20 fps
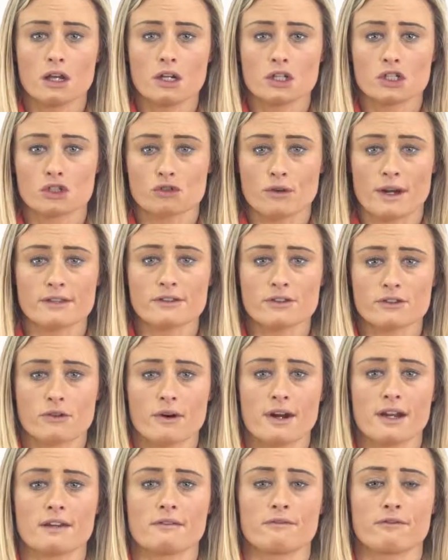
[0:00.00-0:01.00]
Strength
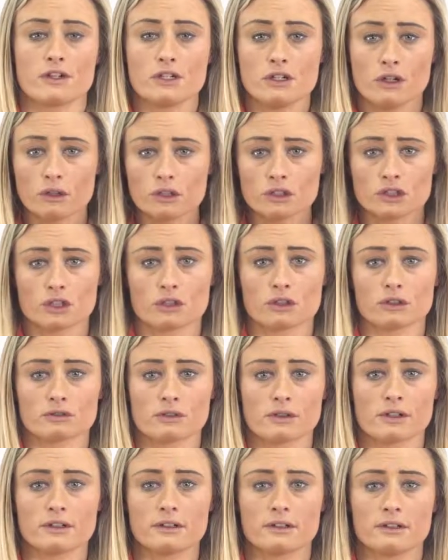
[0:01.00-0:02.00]
training for young
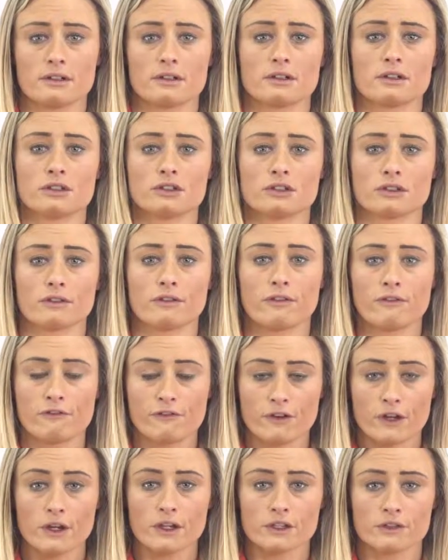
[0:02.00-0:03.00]
children should
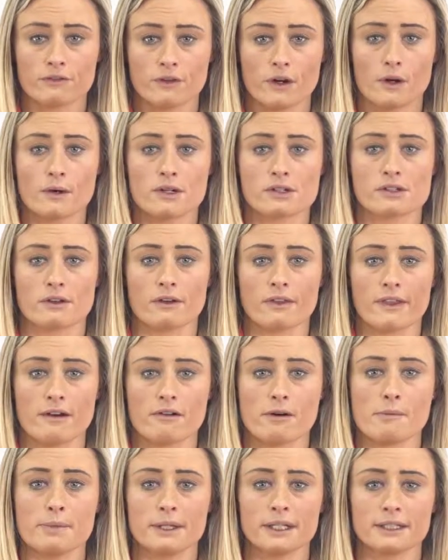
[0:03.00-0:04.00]
first focus on
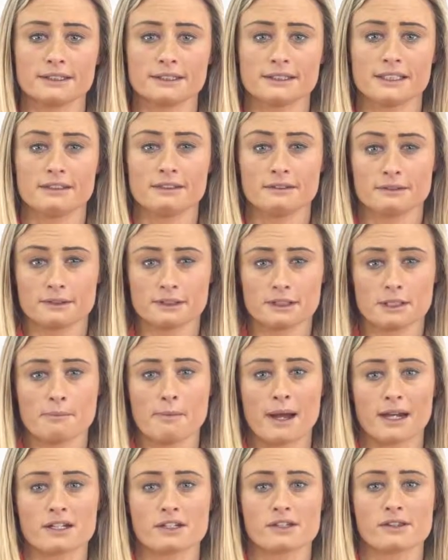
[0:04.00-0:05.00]
their ability to
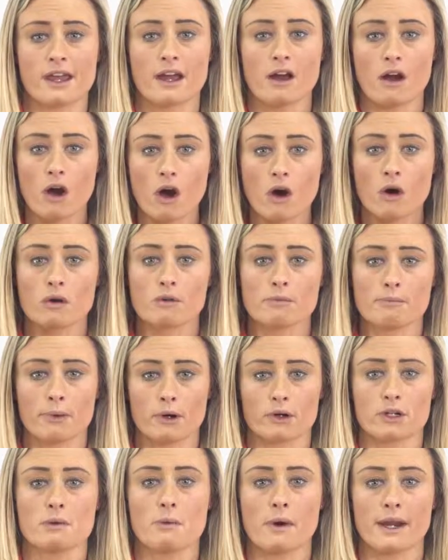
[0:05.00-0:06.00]
manage their own
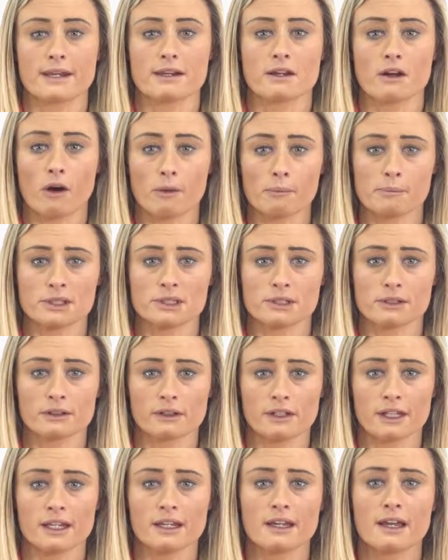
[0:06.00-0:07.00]
body weight
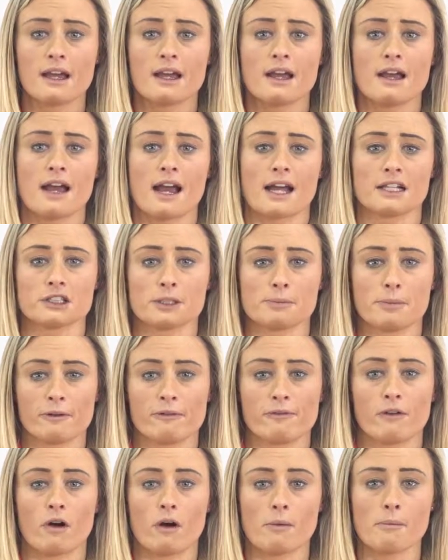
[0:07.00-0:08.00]
competently and to
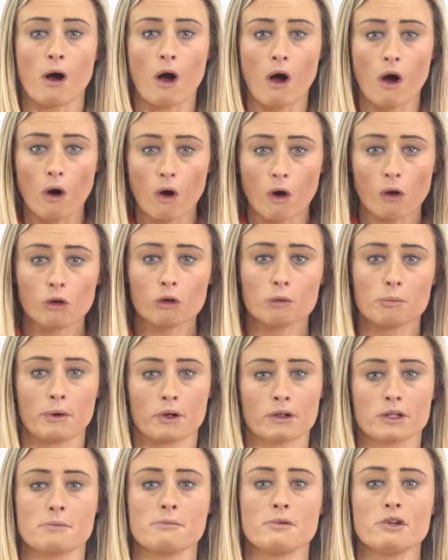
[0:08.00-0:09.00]
perform whole
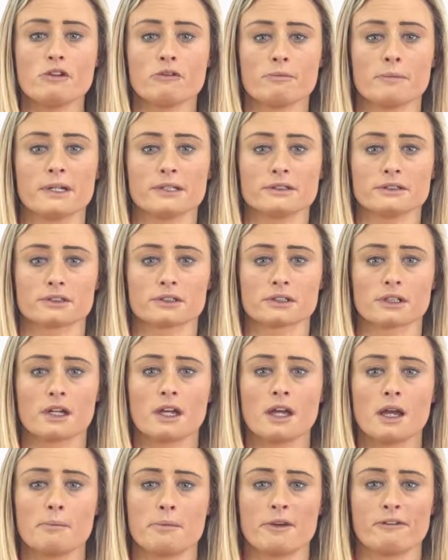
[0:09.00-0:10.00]
body movements
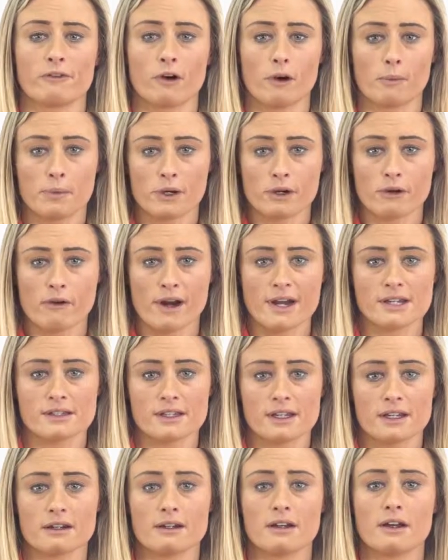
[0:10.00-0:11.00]
before
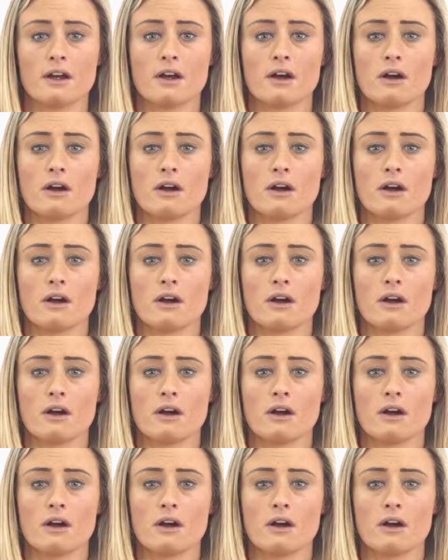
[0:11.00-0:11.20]
progressing